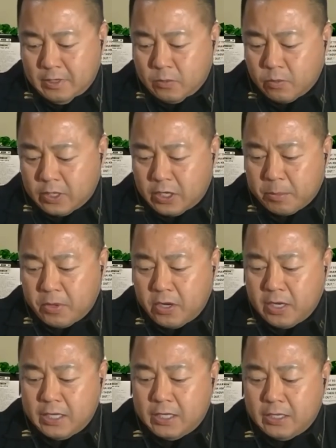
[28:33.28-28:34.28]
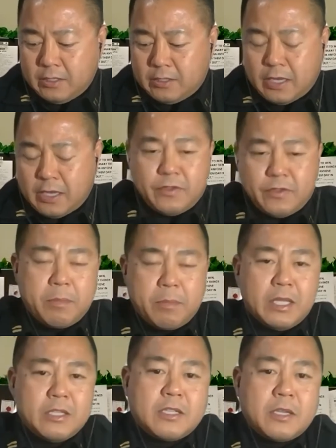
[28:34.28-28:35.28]
What community safety
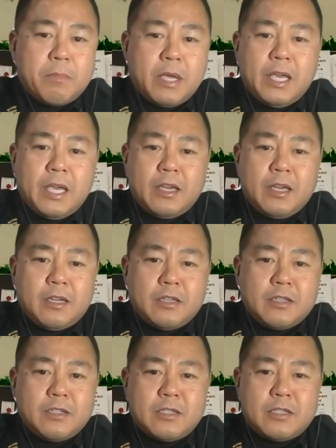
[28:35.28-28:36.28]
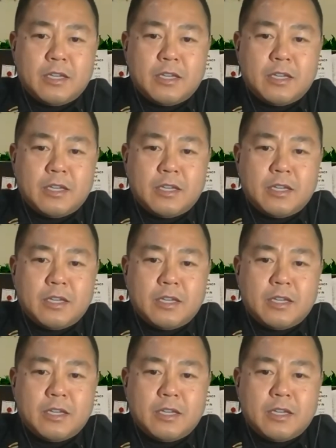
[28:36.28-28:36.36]
means to me is,